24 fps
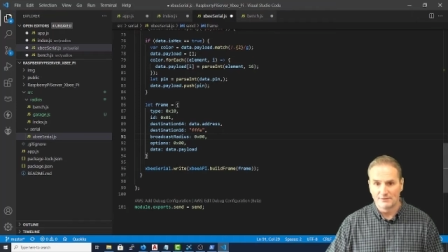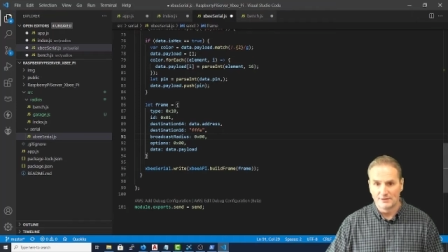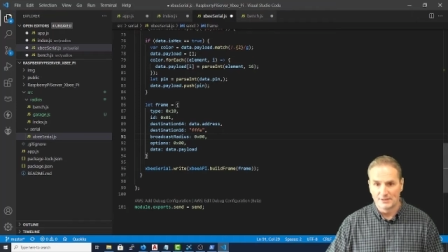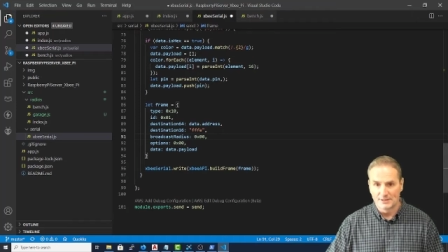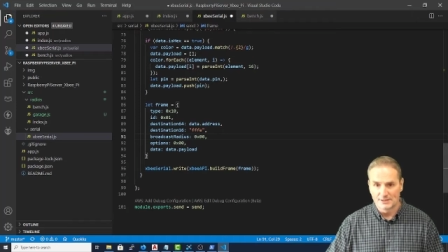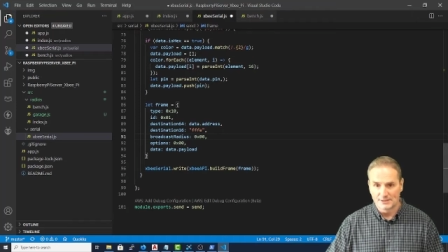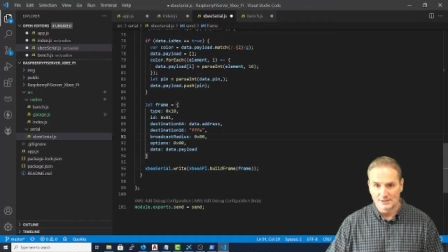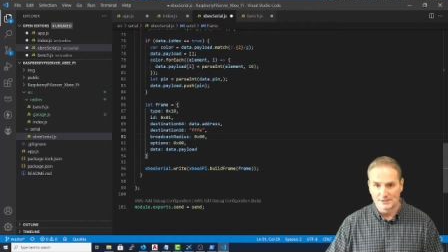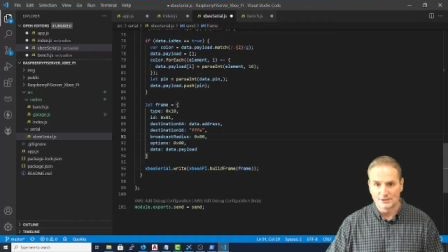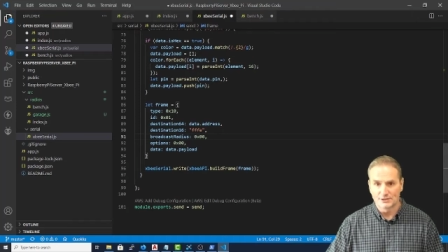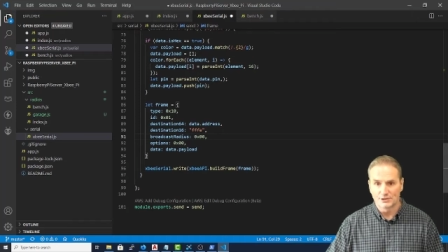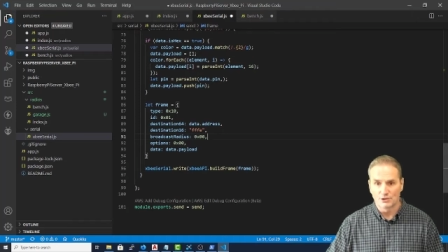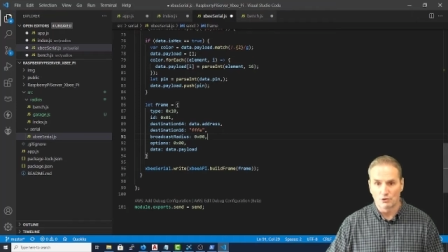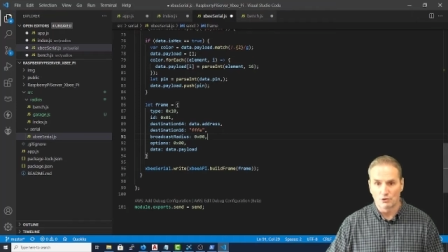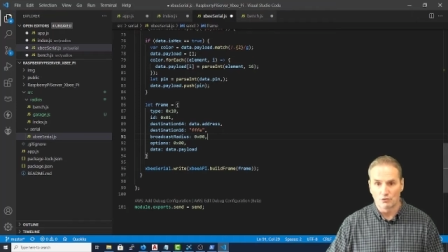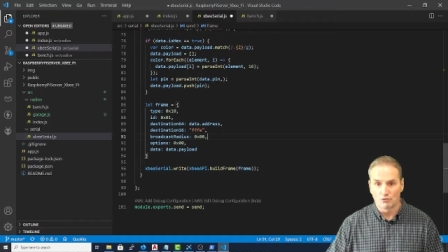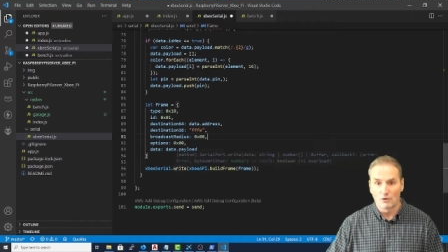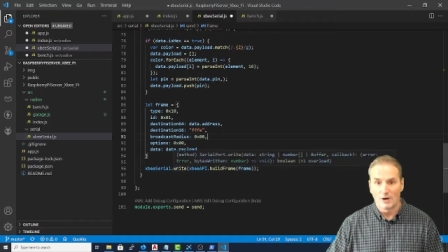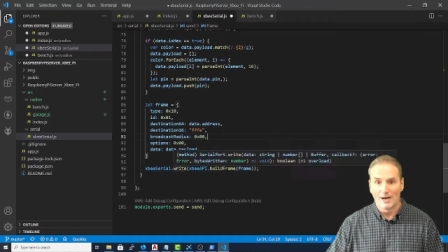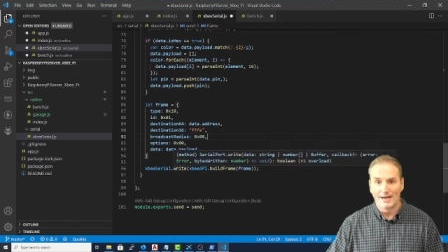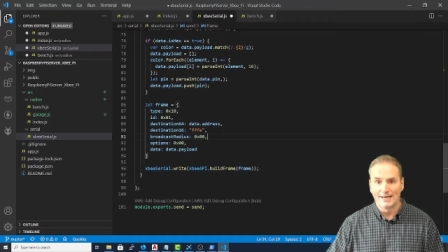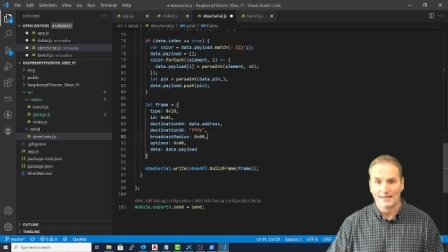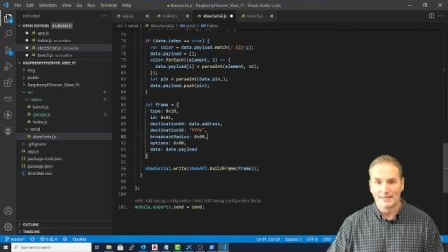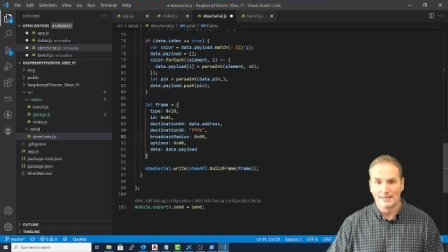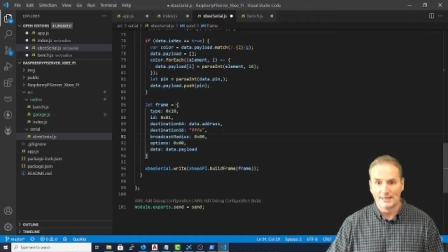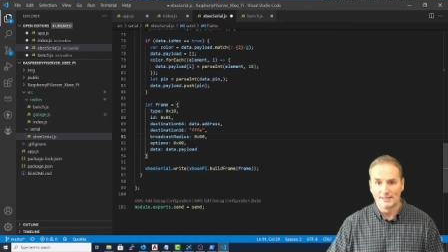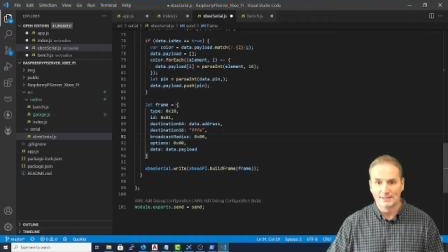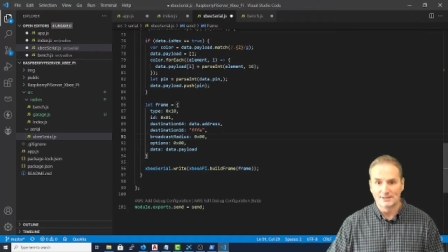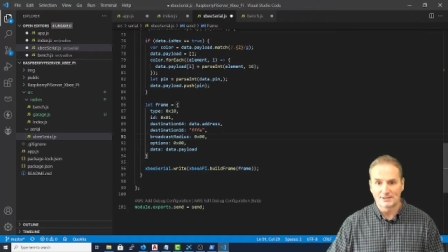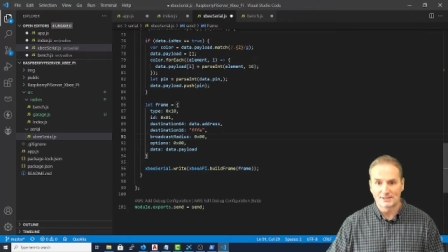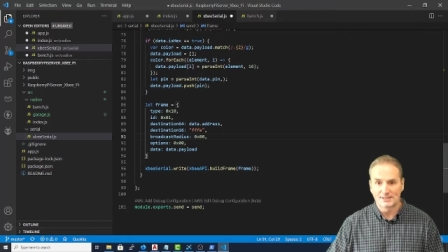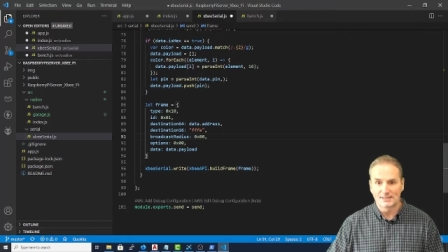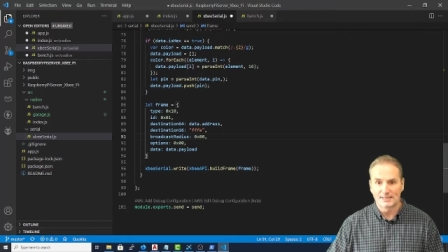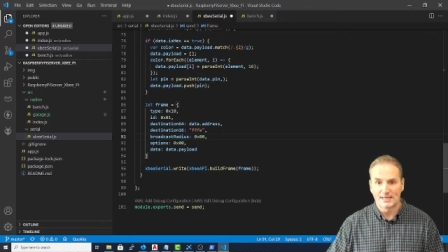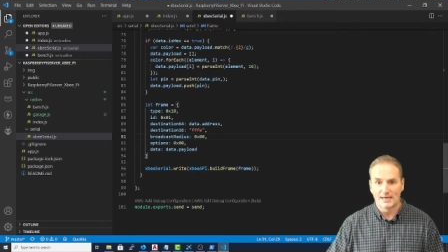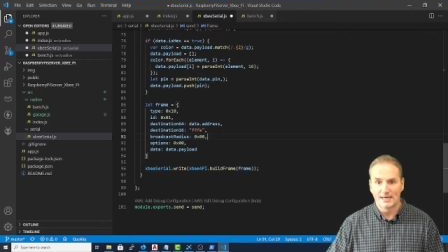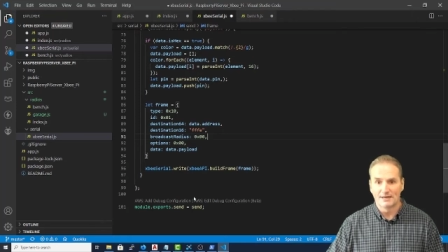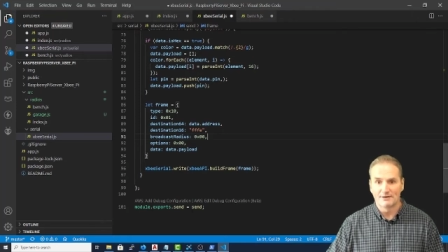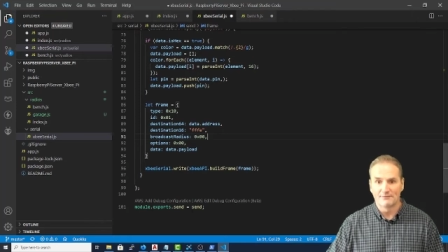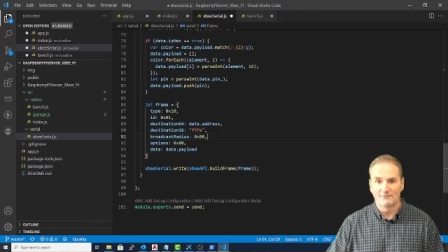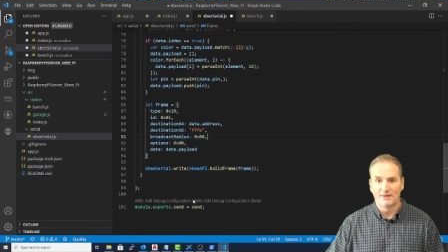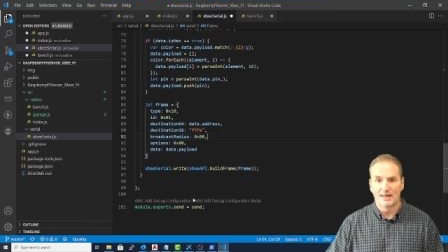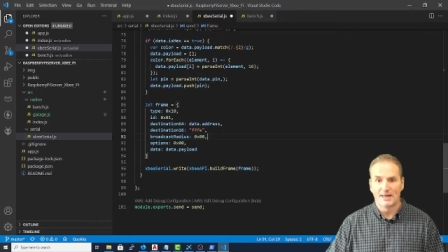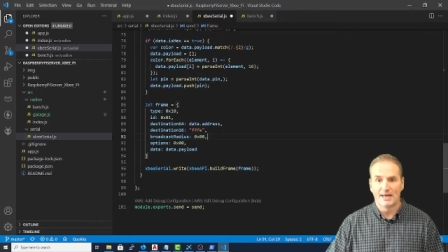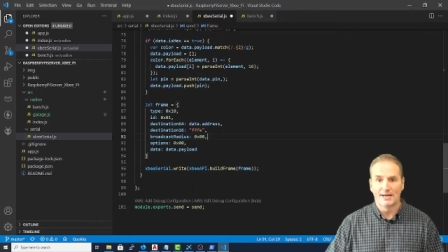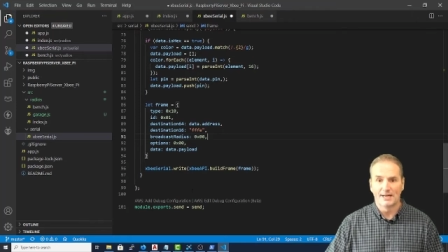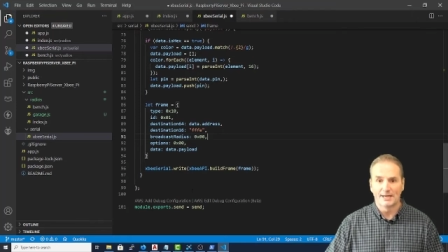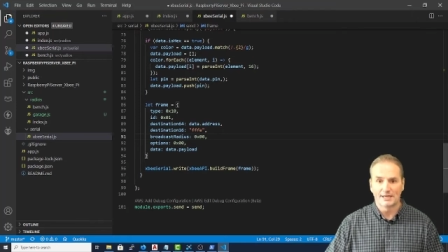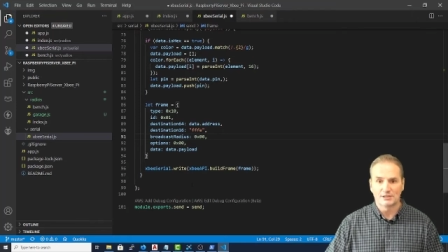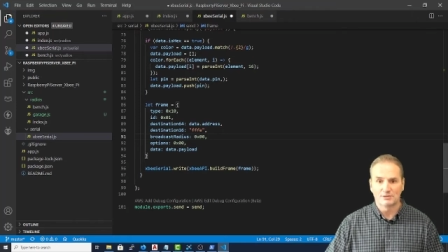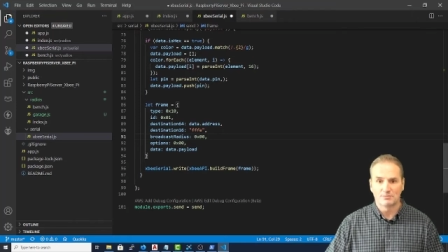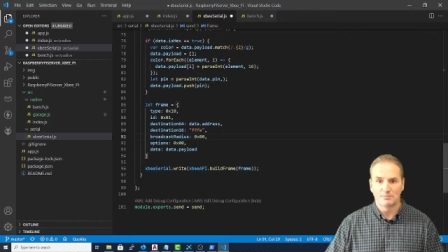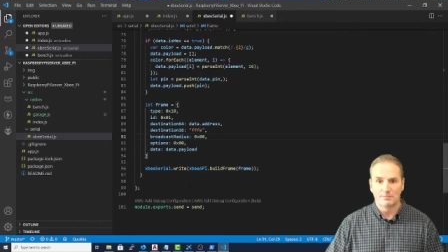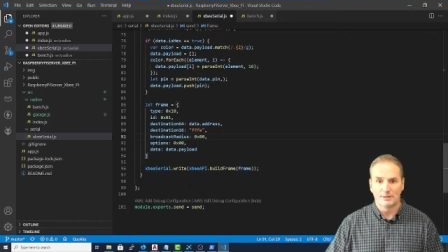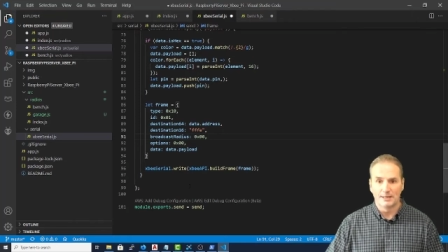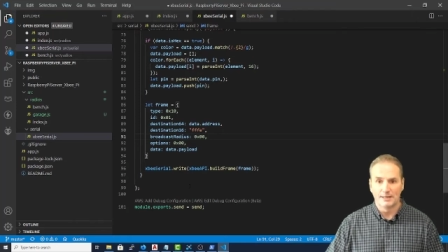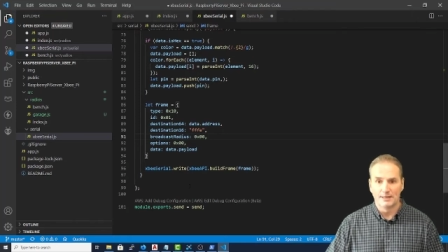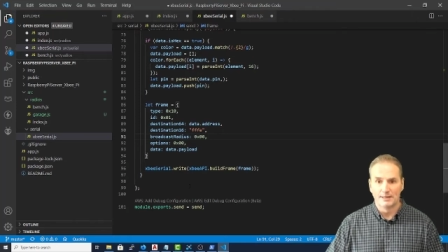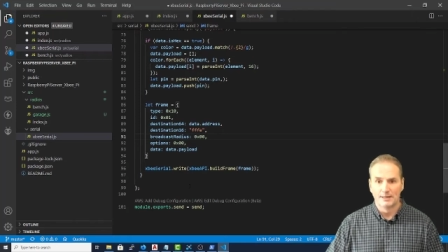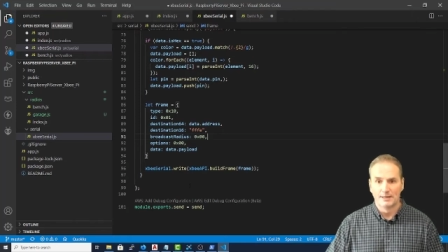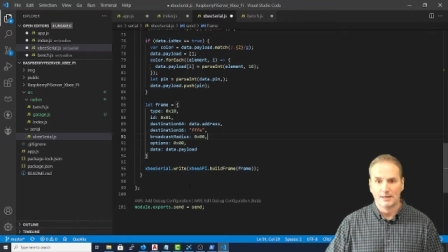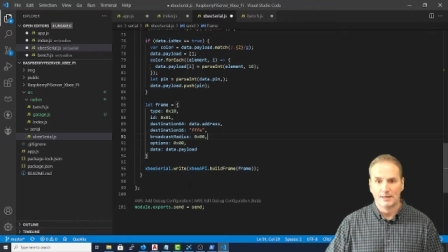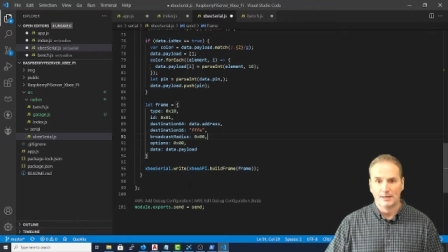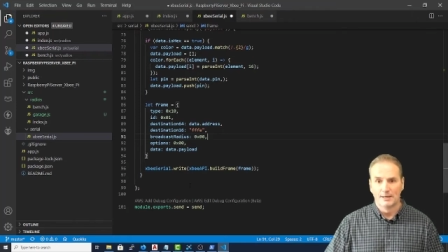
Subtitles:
and this is the write inside of that Xbee